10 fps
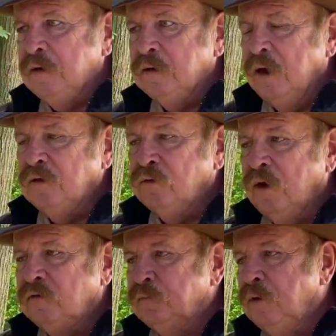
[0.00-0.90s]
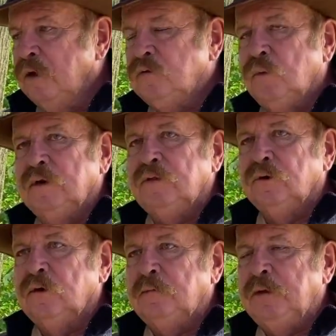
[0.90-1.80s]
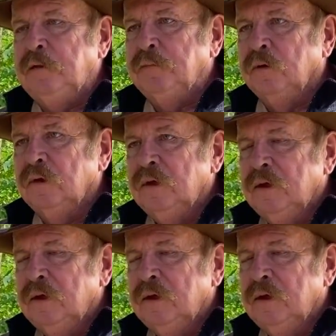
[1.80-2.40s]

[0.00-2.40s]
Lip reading: an entourage of probably 20, 30 people,